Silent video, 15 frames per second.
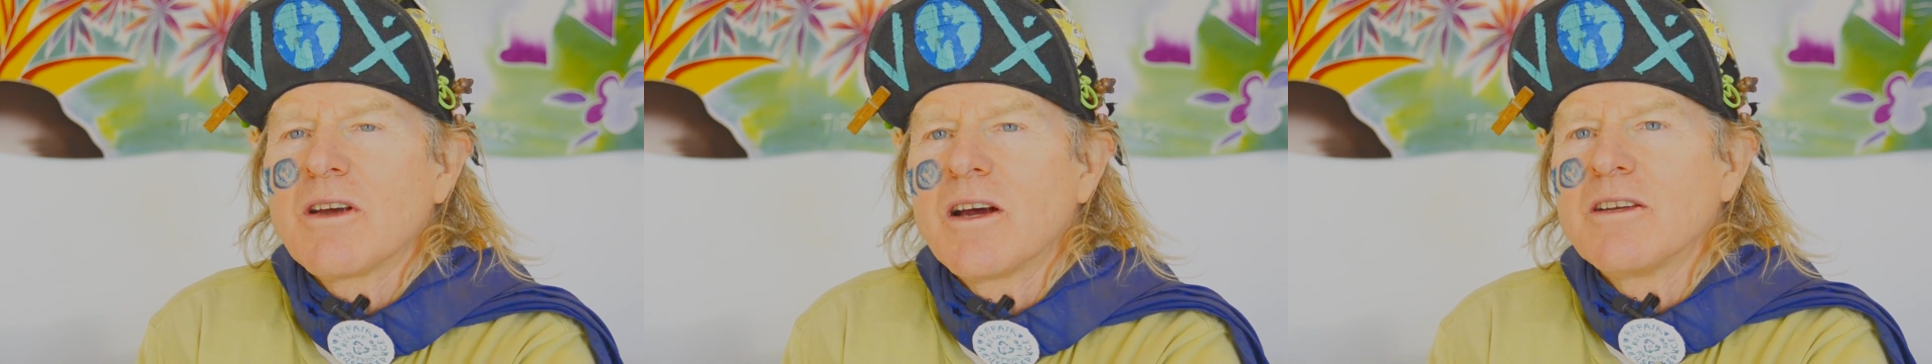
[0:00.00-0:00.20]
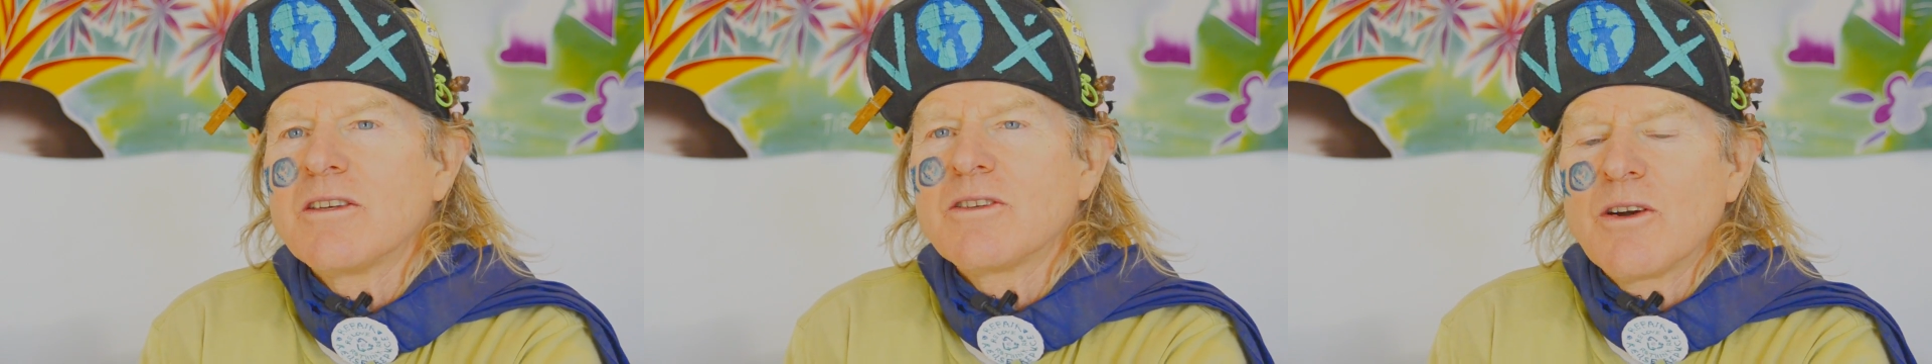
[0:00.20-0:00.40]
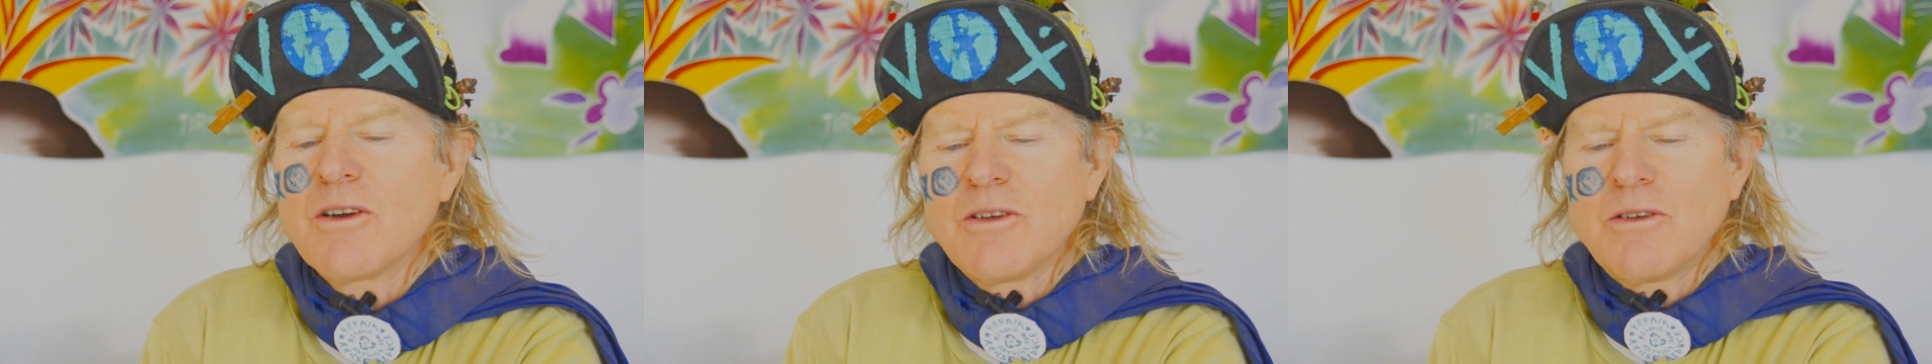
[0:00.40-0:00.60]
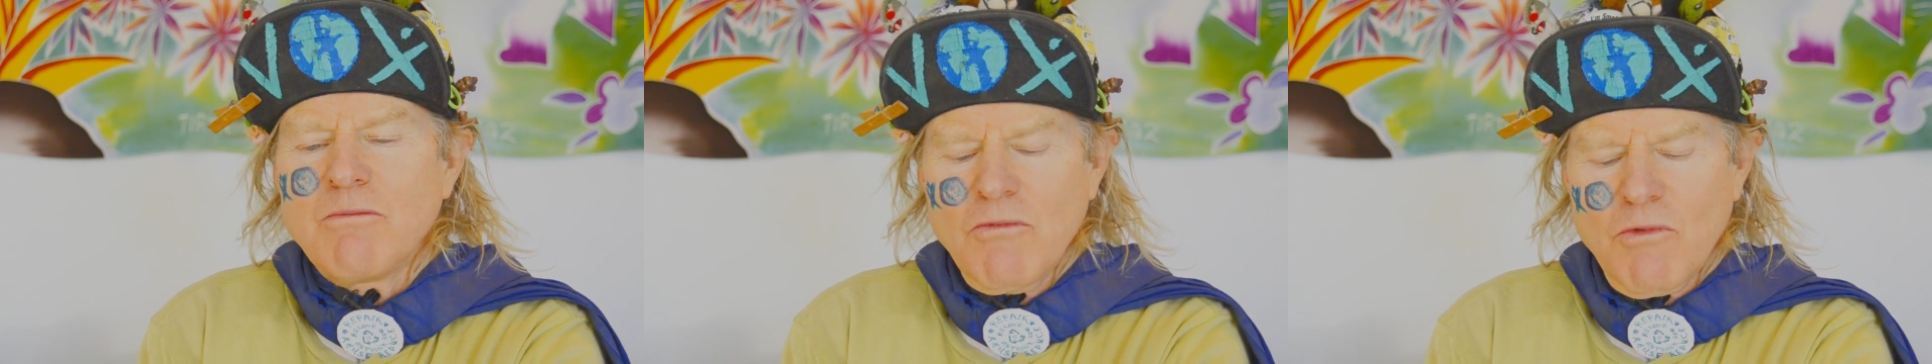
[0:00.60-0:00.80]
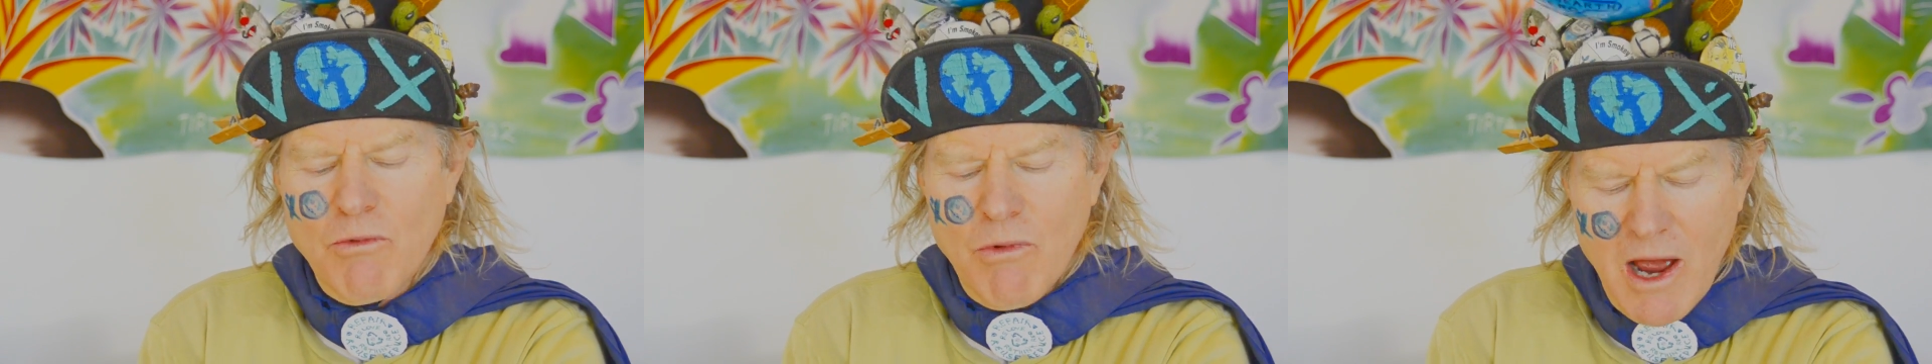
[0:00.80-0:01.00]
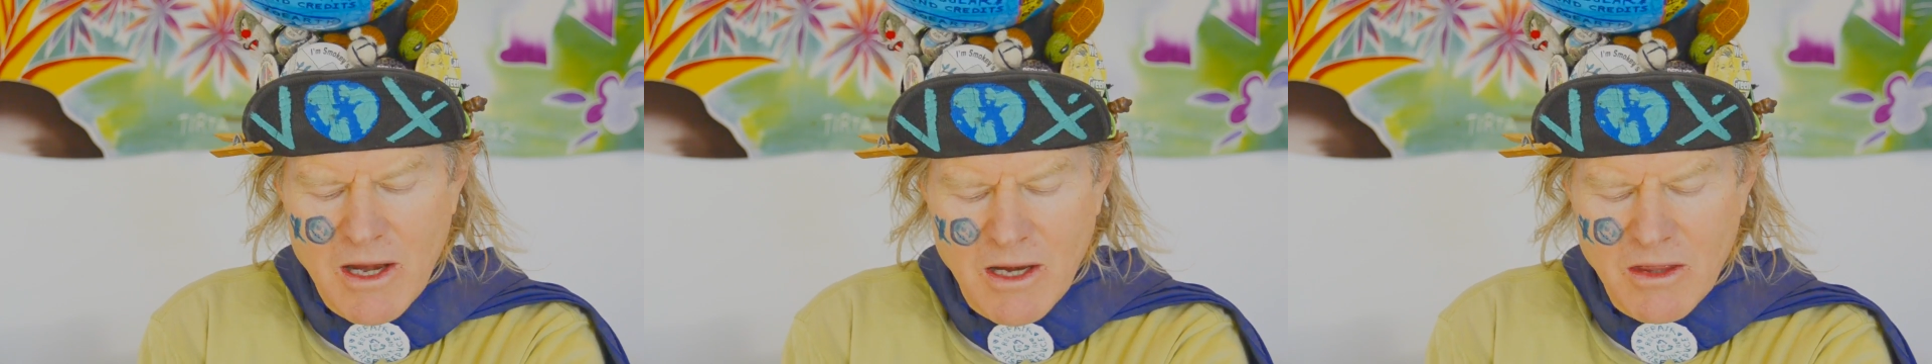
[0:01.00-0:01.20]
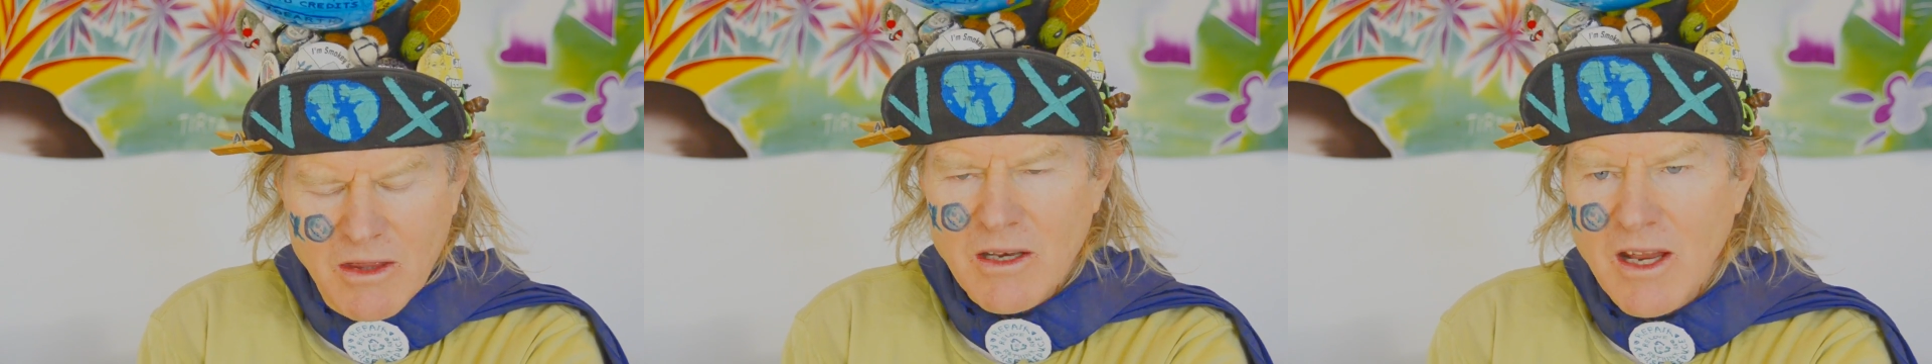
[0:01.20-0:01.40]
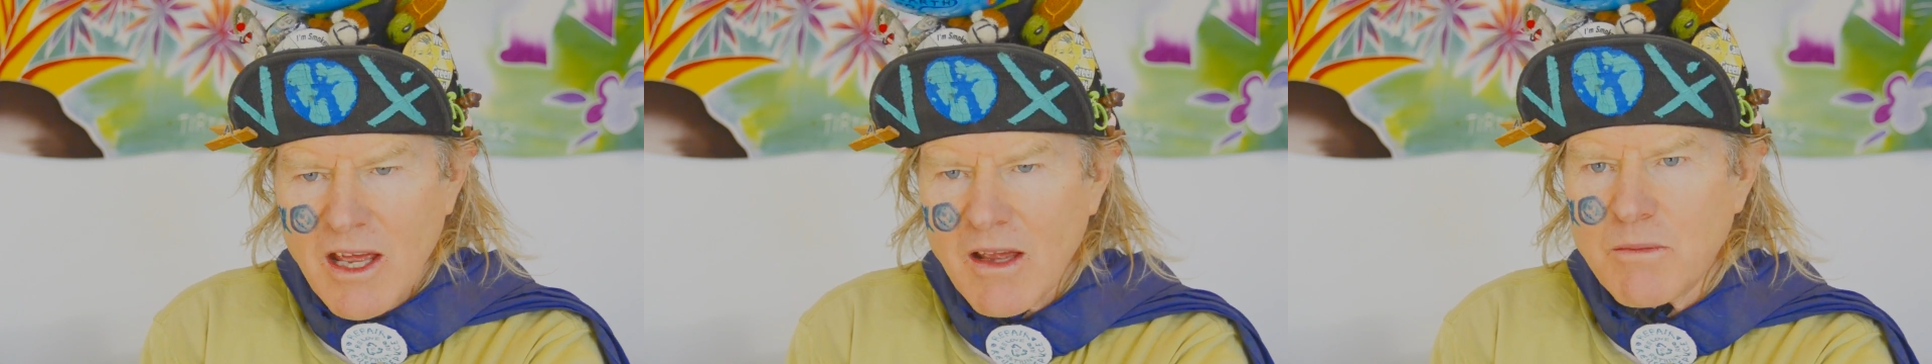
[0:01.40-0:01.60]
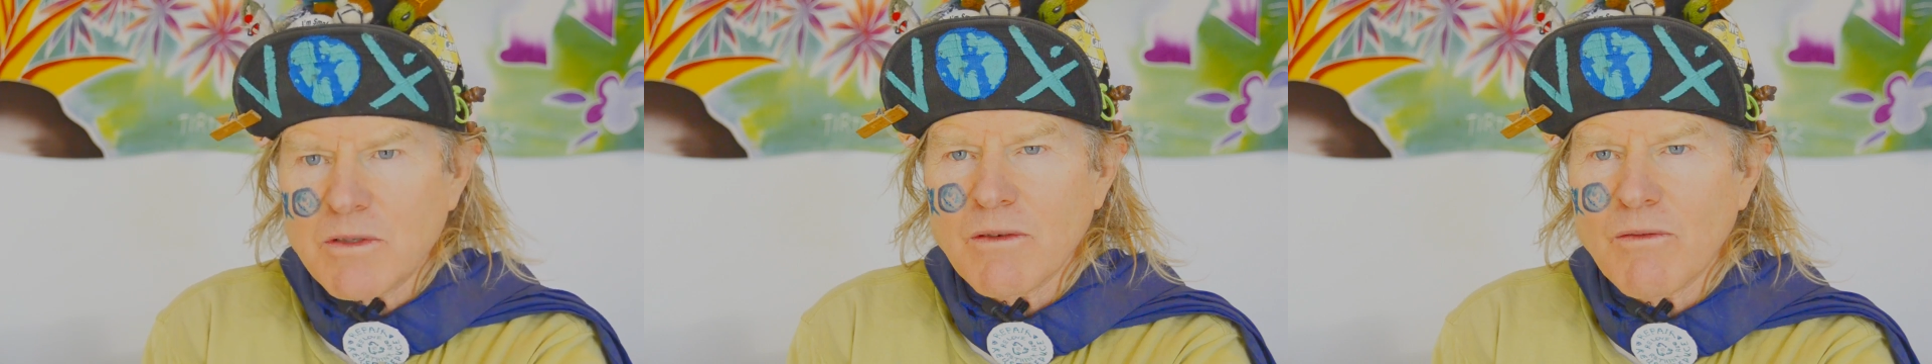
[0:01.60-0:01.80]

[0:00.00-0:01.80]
I started writing the names